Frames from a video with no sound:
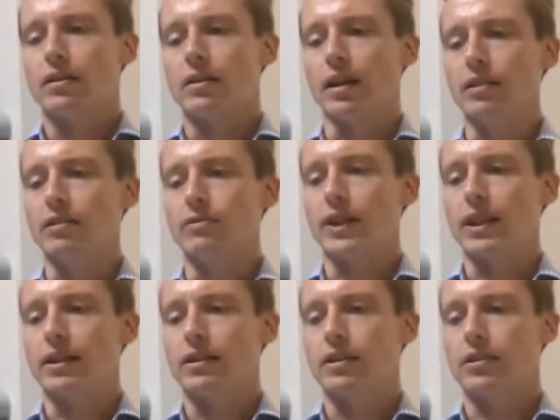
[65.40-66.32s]
The Hunter
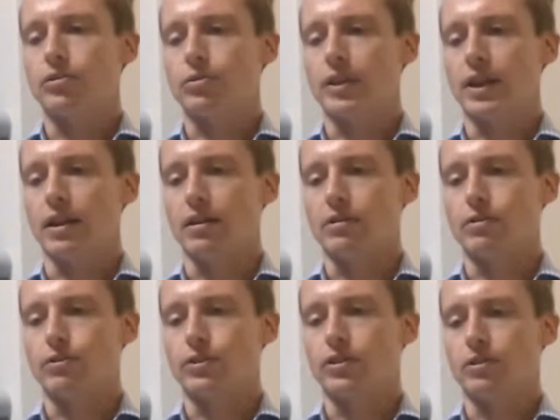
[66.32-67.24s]
Valley is renowned
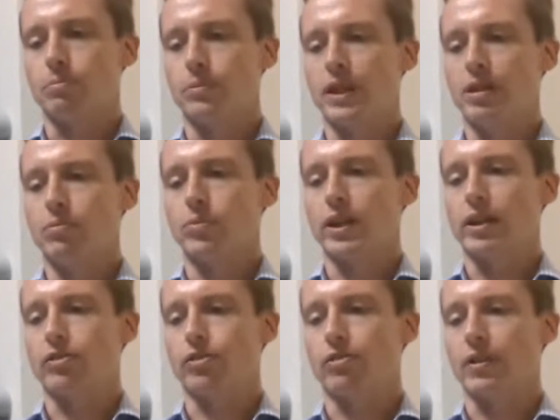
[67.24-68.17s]
for its
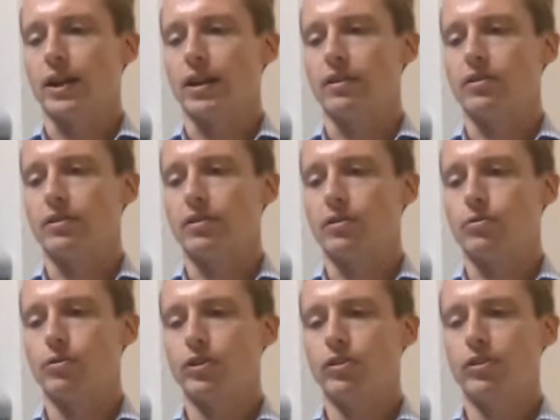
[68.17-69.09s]
medium-weight Shiraz,
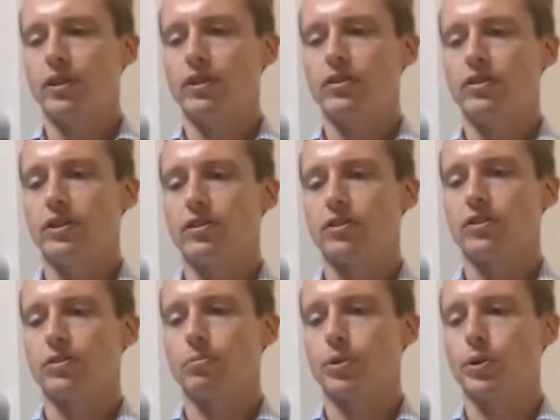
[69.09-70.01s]
of which this is a
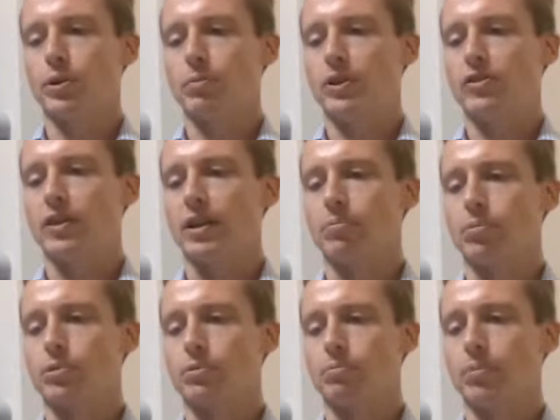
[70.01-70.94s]
superb
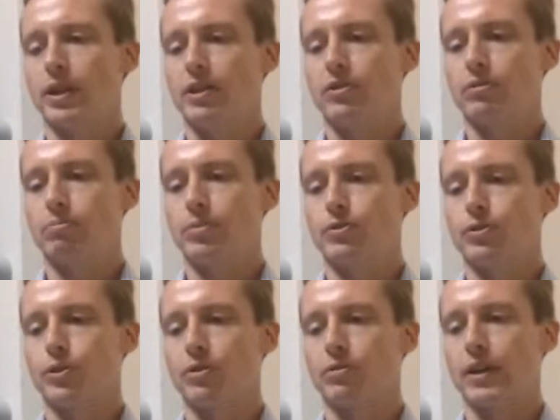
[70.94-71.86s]
example, picked
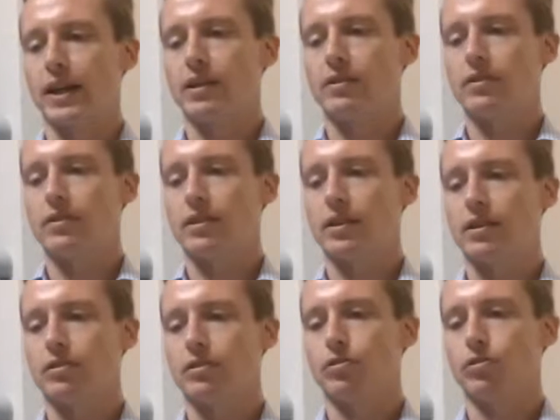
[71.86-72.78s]
before the rains that
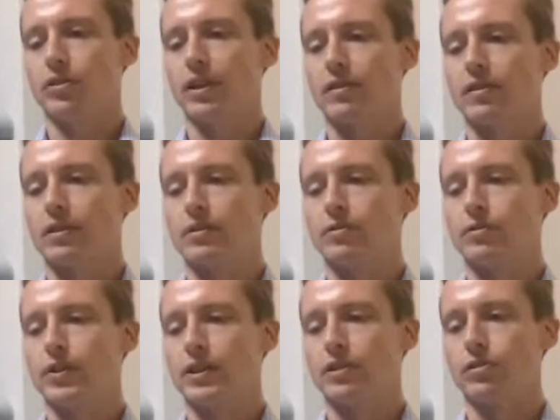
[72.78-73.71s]
hit the 2011
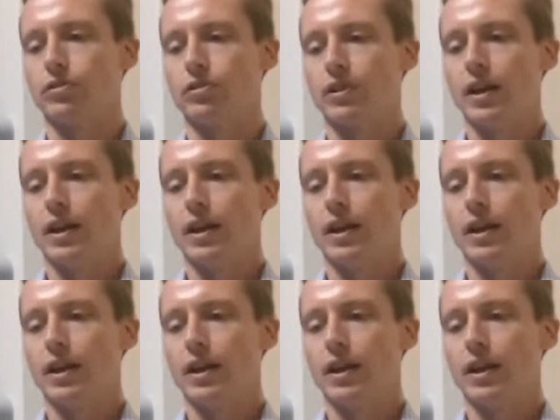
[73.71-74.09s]
vintage.